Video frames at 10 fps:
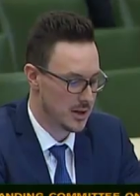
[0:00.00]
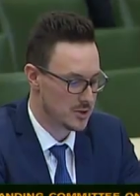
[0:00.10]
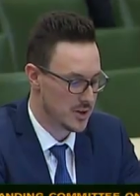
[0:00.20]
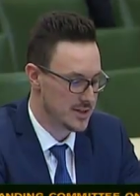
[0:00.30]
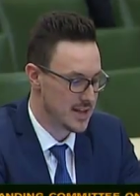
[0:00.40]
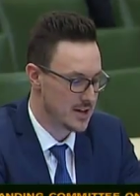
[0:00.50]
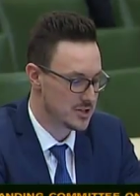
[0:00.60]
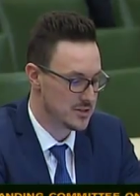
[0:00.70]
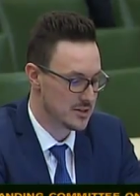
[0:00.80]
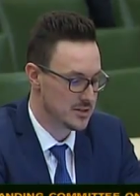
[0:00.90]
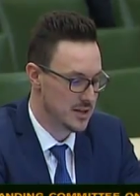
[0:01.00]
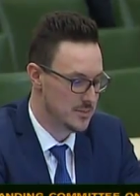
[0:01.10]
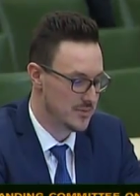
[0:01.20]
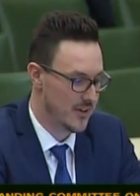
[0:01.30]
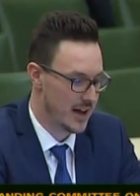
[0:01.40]
Transactions are
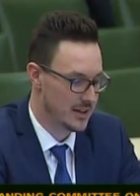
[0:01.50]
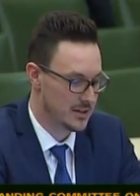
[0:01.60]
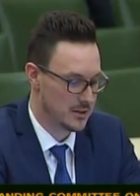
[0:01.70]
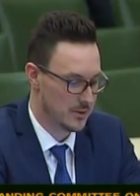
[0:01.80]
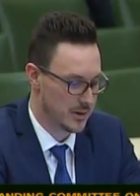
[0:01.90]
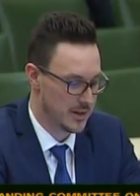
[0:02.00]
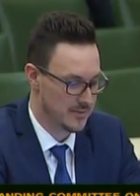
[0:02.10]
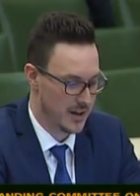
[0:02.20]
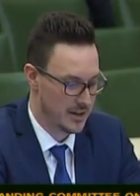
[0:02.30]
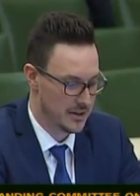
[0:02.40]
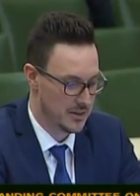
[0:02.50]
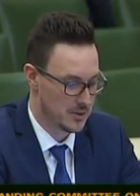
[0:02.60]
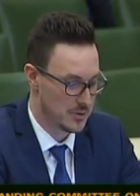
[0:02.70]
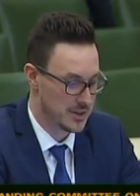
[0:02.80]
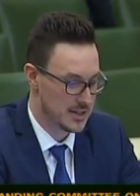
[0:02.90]
deemed valid or invalid
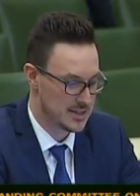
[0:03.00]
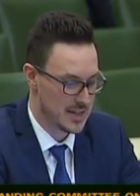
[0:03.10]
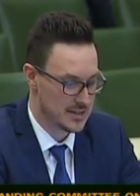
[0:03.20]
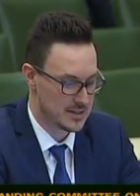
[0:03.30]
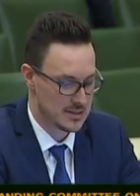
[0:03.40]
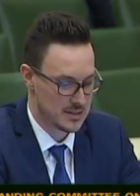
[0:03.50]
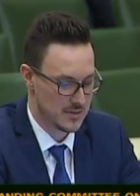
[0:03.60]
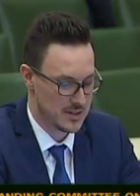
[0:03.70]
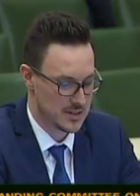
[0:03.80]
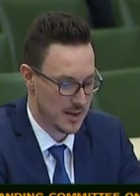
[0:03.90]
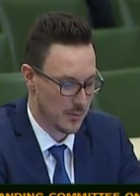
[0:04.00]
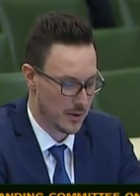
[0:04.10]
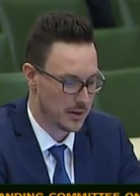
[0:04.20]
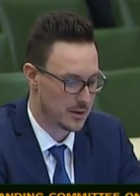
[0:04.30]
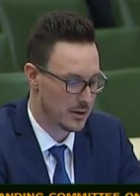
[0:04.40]
through the consensus of this
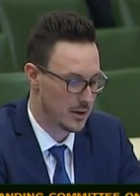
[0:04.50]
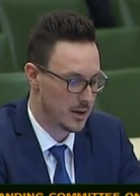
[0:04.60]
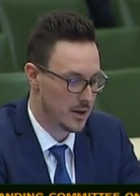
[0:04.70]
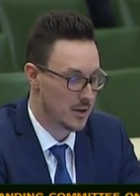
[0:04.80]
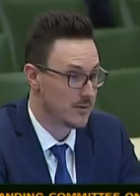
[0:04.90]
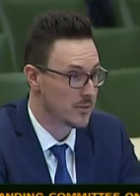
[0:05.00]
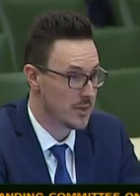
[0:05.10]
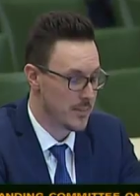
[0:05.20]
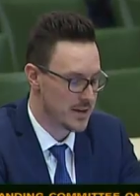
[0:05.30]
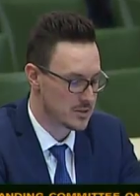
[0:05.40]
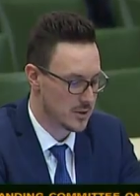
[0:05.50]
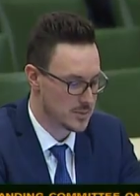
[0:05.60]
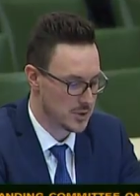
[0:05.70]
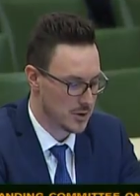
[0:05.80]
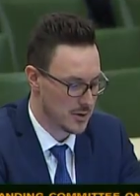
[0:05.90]
network. For the best
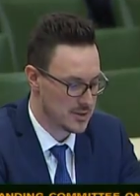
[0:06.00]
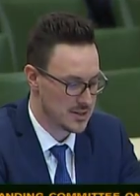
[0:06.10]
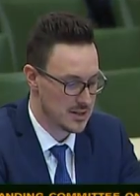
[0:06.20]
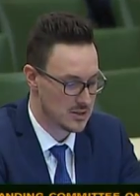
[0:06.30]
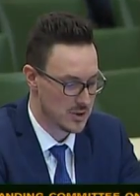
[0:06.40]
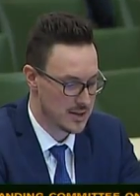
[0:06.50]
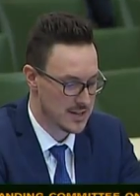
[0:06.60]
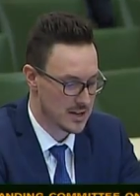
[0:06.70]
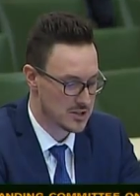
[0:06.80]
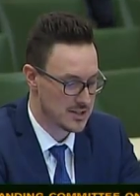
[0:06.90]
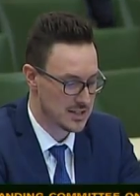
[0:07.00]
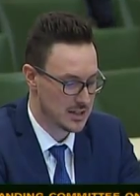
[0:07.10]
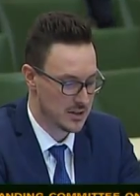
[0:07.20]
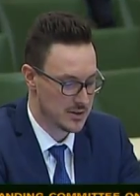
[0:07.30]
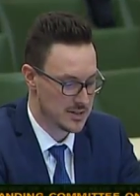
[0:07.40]
cryptocurrencies, transactions
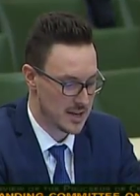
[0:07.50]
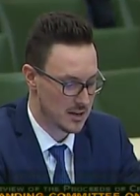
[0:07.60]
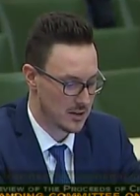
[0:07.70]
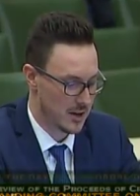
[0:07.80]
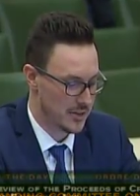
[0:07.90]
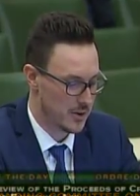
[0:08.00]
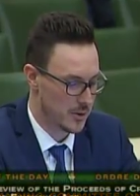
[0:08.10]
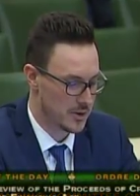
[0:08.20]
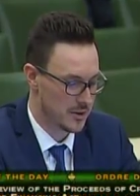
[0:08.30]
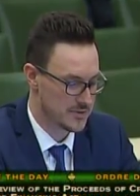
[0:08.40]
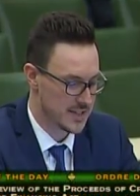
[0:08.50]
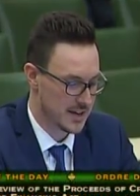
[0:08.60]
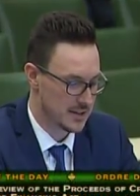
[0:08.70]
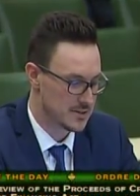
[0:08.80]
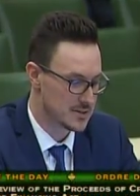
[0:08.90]
clear and settle on the order of
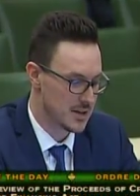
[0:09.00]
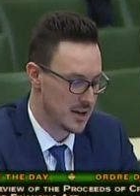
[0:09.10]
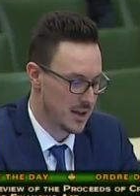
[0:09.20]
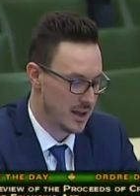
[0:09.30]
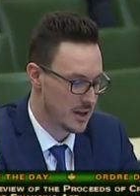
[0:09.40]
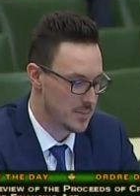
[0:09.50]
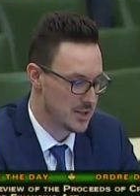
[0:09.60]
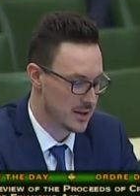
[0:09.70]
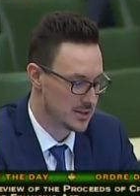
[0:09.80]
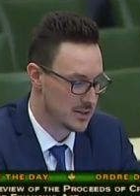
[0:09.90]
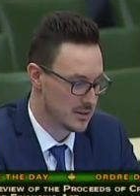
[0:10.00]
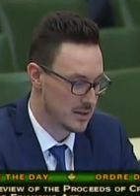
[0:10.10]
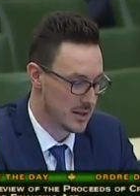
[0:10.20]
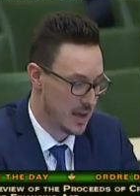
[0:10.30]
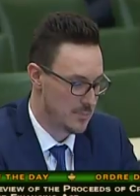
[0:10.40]
seconds and can be conducted,
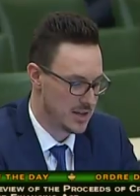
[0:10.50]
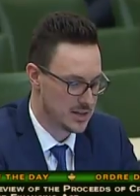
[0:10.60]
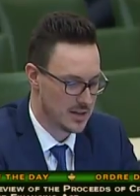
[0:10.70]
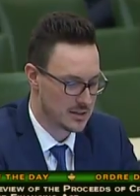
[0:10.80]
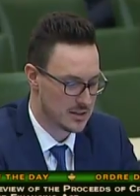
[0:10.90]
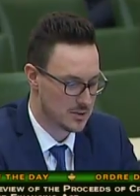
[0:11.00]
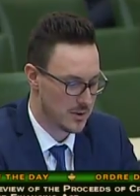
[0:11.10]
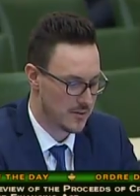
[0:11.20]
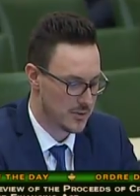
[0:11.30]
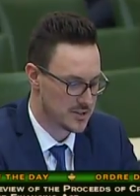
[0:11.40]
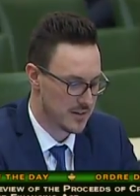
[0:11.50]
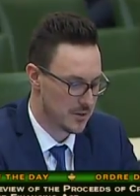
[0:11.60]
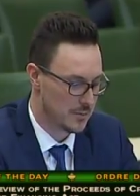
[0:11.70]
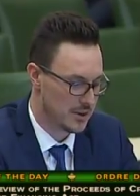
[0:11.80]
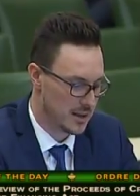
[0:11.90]

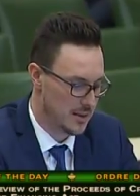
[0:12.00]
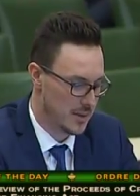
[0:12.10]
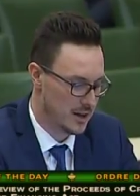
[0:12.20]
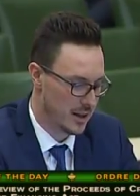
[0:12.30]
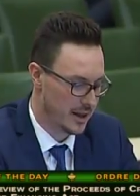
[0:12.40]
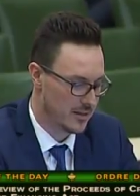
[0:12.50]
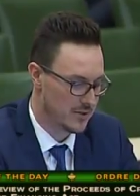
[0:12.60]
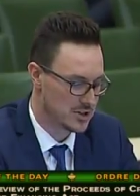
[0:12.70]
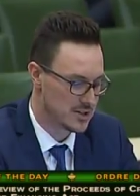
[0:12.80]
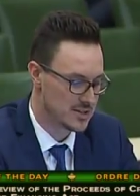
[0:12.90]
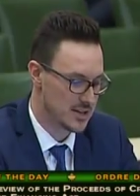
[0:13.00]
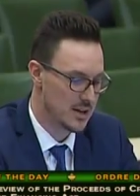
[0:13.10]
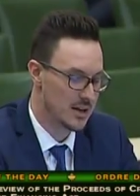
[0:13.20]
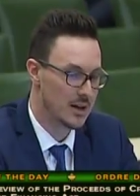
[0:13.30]
24-7 with email-like efficiency.